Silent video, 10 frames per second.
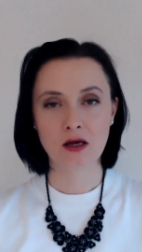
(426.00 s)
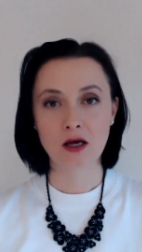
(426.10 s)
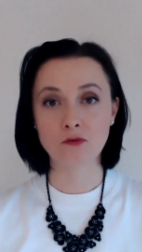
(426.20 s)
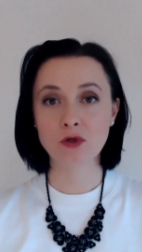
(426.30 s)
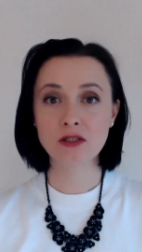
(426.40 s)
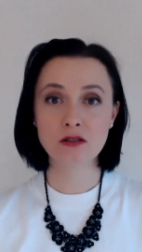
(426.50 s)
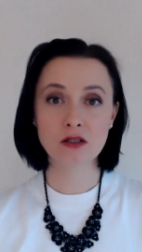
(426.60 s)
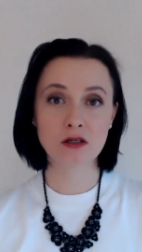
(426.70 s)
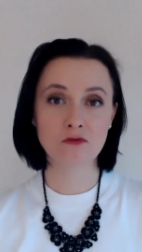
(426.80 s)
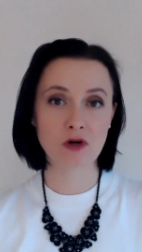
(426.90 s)
and with
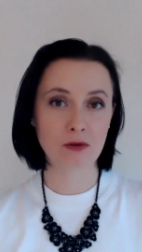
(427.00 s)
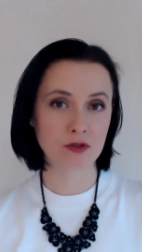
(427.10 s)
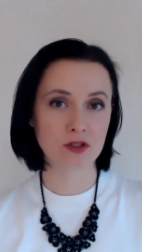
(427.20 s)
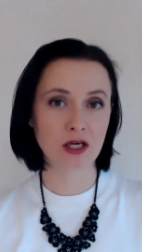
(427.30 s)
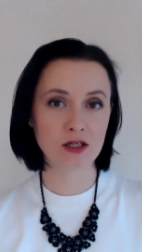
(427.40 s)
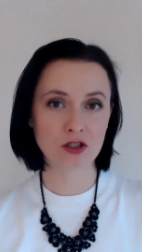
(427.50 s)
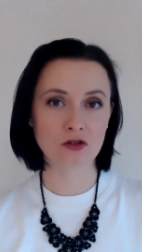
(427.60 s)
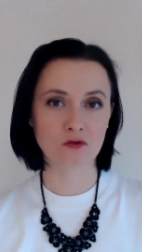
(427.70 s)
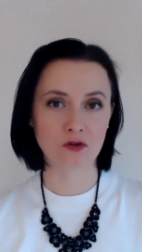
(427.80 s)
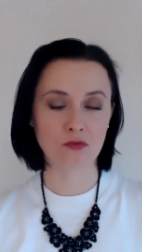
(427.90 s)
the reputation
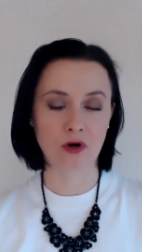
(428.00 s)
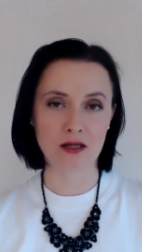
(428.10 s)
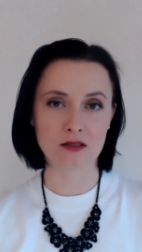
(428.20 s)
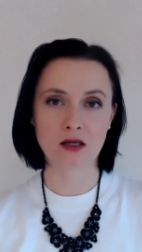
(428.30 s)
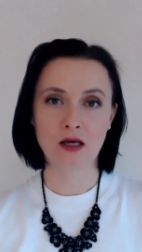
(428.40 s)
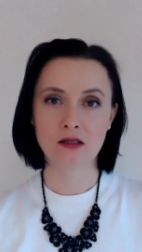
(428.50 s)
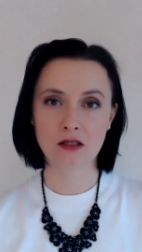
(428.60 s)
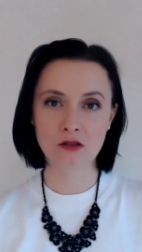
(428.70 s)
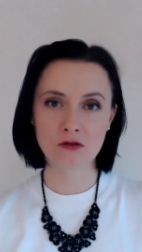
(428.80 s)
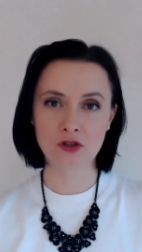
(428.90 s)
of the brands
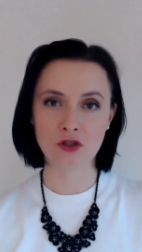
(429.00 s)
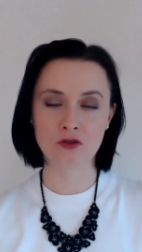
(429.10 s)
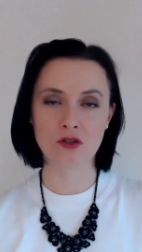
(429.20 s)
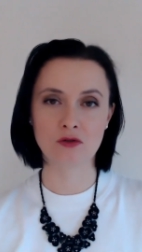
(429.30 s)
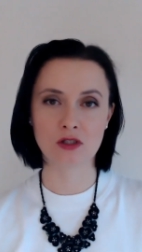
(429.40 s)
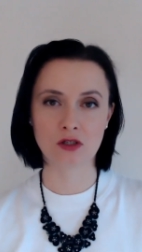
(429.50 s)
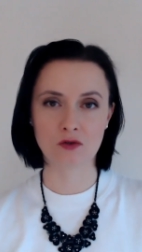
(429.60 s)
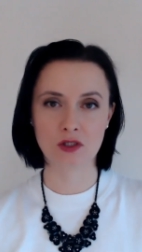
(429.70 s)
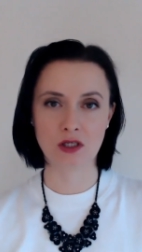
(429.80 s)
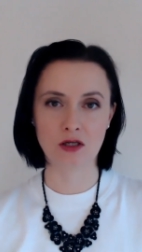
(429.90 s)
that you choose to
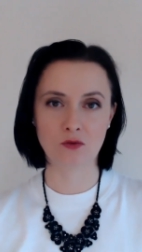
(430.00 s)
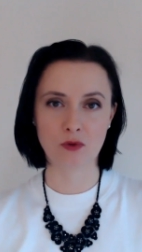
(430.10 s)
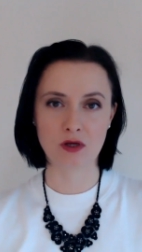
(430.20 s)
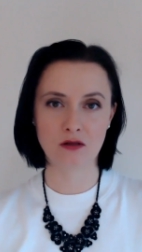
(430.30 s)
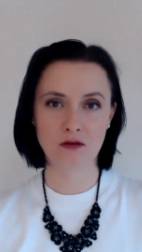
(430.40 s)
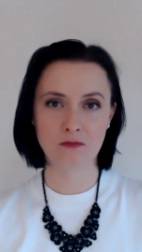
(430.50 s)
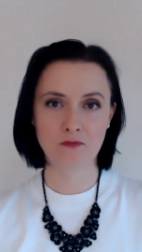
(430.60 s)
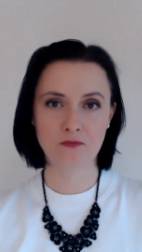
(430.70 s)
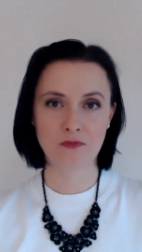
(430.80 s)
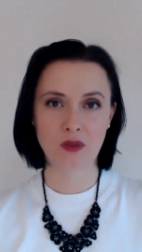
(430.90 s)
associate with.
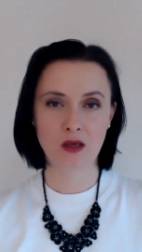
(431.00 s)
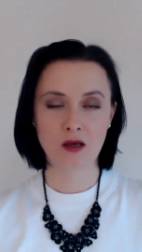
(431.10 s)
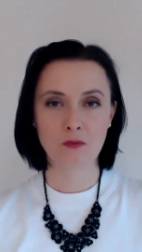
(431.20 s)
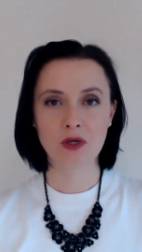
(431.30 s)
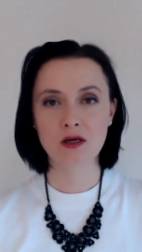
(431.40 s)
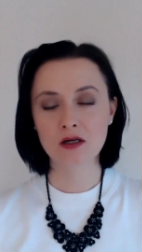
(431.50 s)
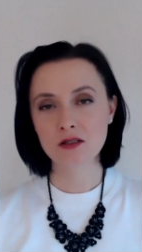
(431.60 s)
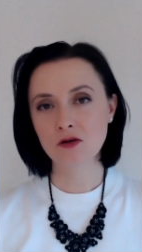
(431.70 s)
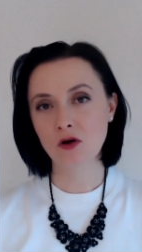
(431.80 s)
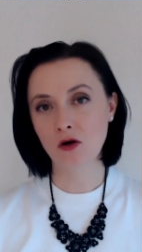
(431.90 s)
Because
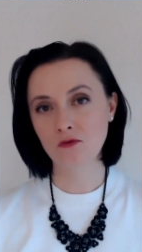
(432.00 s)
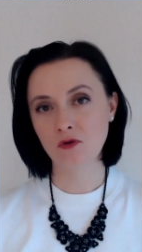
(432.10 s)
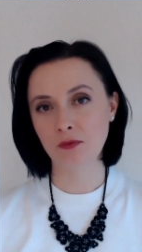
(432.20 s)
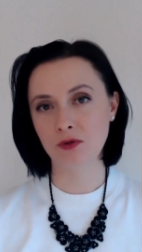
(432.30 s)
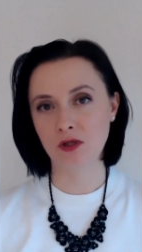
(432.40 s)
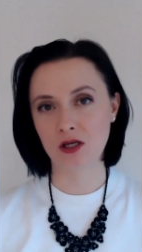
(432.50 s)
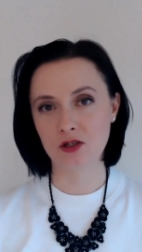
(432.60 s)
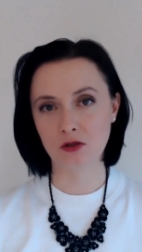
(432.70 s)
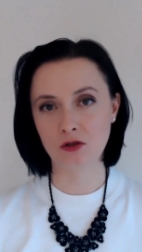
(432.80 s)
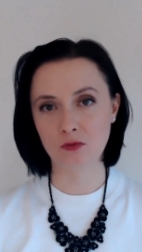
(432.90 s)
your own
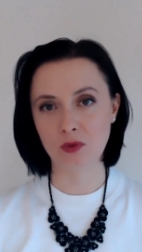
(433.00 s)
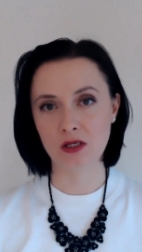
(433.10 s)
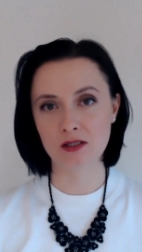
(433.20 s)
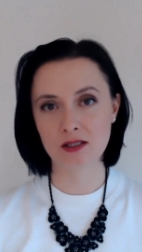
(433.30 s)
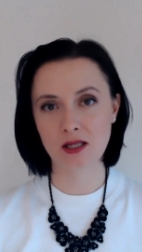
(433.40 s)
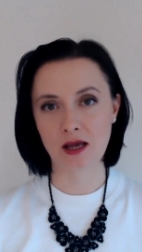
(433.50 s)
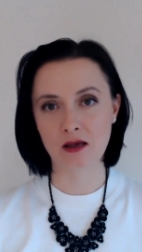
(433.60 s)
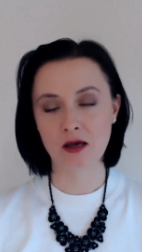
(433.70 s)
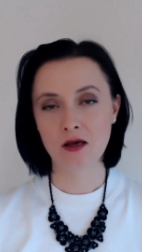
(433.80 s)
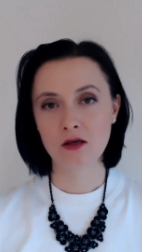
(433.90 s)
reputation could be at
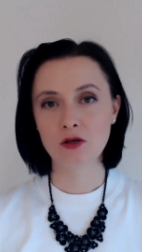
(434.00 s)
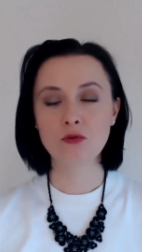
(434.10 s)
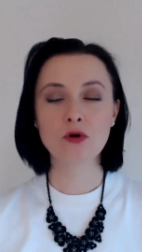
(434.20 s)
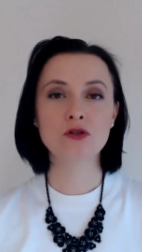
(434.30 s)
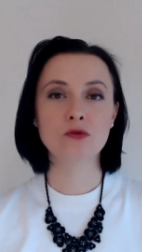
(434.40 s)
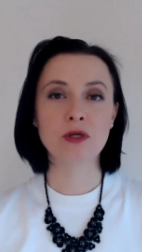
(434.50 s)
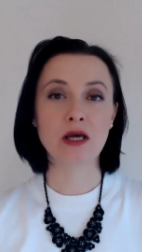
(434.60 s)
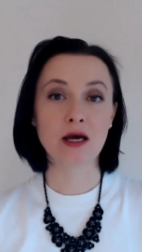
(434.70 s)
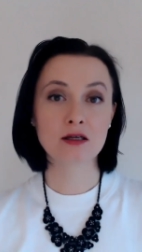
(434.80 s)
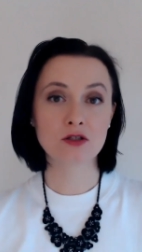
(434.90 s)
stake, you want to be
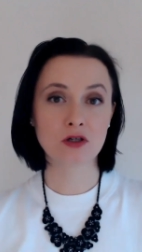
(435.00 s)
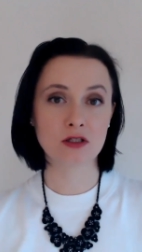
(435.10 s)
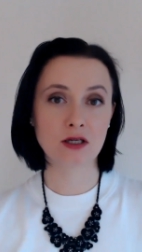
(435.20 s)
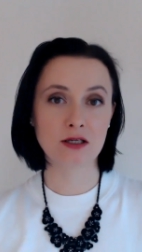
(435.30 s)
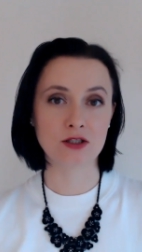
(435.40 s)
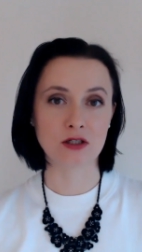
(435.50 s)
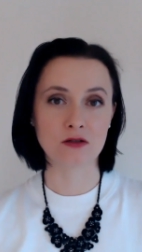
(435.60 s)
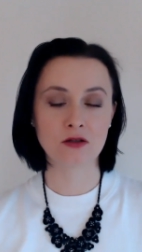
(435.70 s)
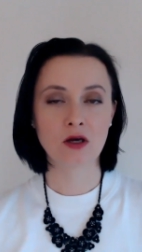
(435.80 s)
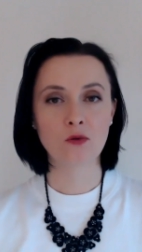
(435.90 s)
extra
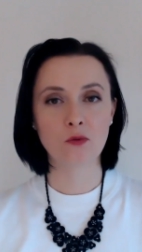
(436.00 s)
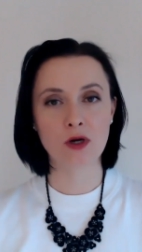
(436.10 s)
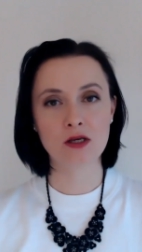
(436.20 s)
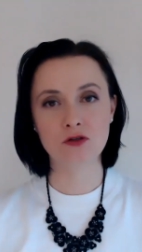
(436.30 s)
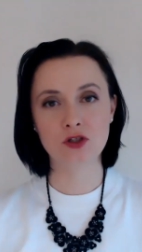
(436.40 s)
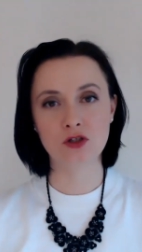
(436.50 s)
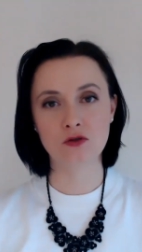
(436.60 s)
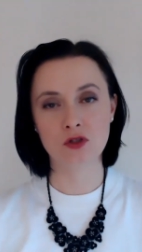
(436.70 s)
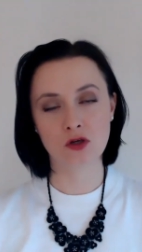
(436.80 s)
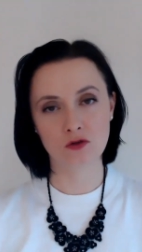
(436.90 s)
diligent when you
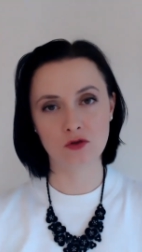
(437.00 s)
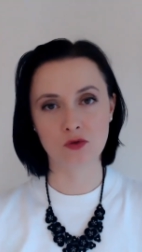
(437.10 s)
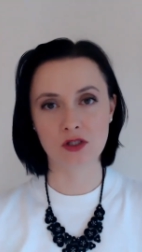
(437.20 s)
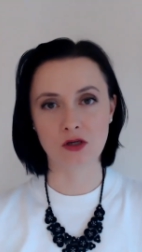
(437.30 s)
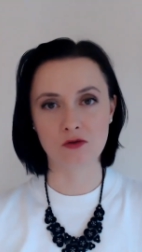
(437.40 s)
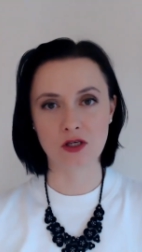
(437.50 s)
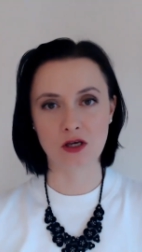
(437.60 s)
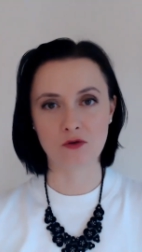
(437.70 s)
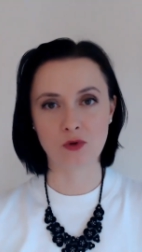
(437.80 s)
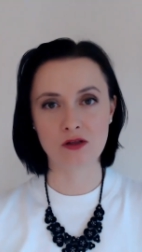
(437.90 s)
choose who to
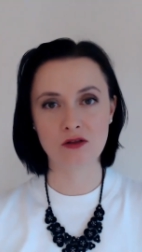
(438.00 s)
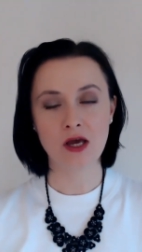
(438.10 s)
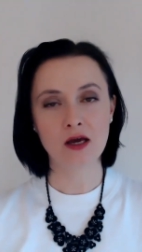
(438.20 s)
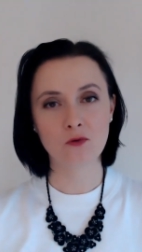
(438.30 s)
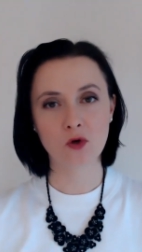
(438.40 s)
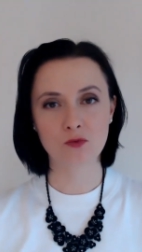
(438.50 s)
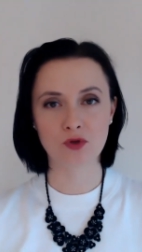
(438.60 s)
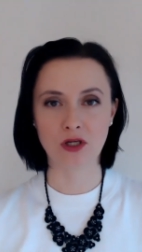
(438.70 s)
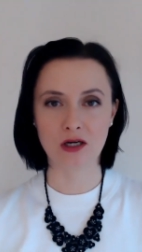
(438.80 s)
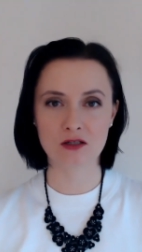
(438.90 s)
associate with and what
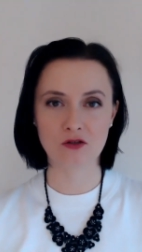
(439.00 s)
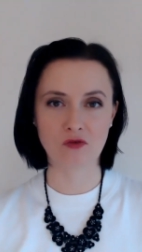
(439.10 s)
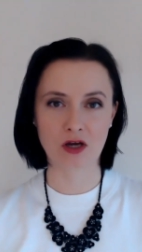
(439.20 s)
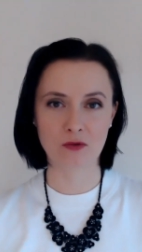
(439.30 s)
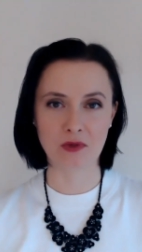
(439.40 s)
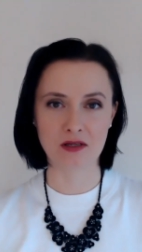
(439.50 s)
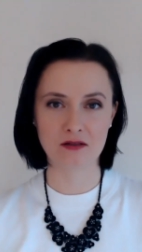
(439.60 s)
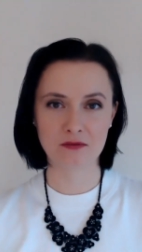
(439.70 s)
products to recommend.